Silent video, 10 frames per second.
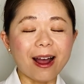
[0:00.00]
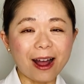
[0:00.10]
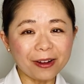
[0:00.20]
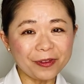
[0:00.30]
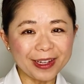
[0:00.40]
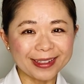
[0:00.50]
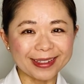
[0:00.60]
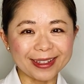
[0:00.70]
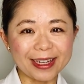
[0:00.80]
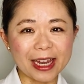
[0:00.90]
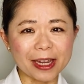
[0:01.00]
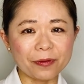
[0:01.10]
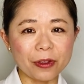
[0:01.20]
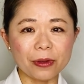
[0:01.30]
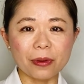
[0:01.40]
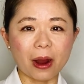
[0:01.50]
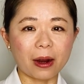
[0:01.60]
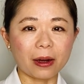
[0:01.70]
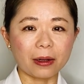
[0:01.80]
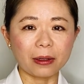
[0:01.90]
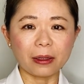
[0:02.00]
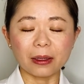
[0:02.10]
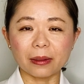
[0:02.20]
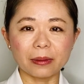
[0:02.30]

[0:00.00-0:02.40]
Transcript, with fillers: Obviously, if you are